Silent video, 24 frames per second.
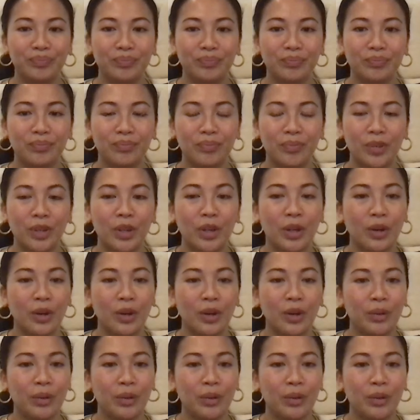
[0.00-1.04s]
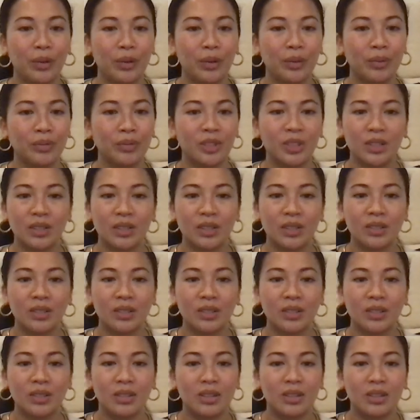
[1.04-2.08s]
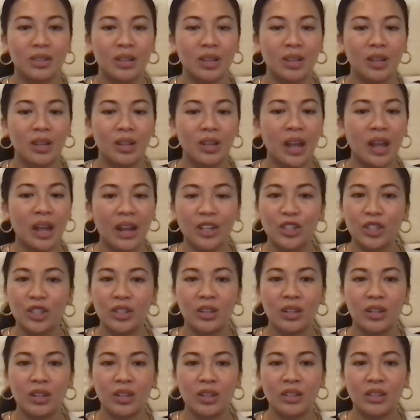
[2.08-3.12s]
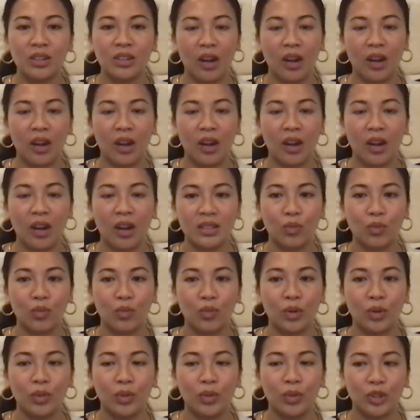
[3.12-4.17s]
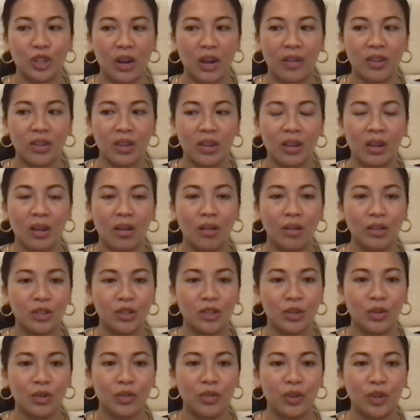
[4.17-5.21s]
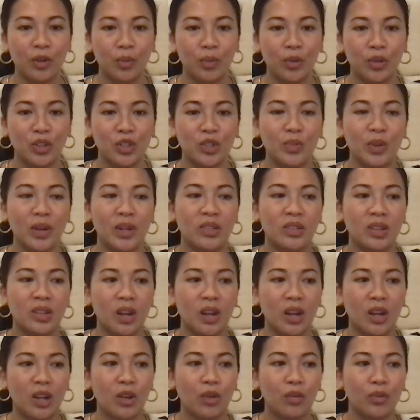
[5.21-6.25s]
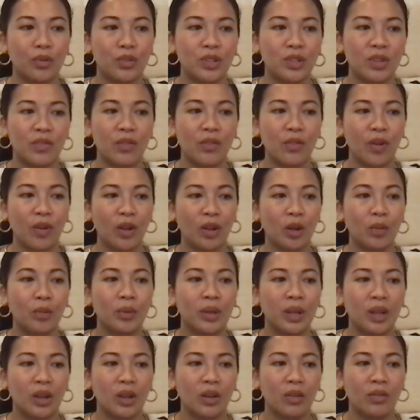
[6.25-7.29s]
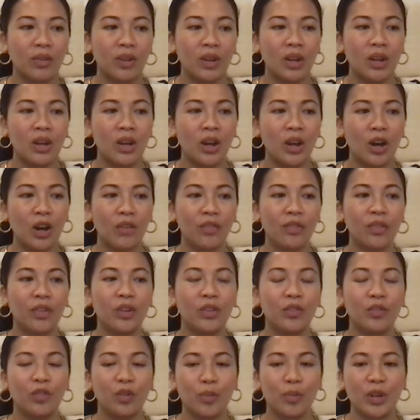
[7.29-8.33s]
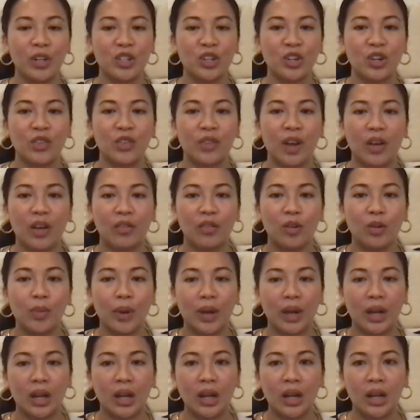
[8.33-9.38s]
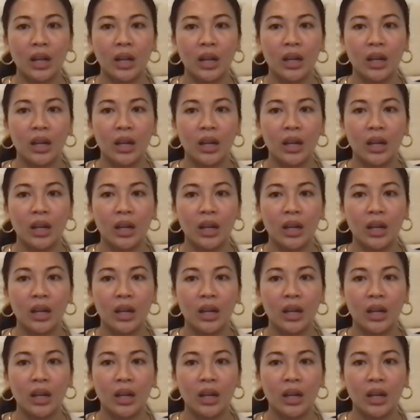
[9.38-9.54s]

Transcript: you know, just engage and talk to us, and we'll share everything. Also, if you're participating today, you'll receive a follow-up link of the information of everybody.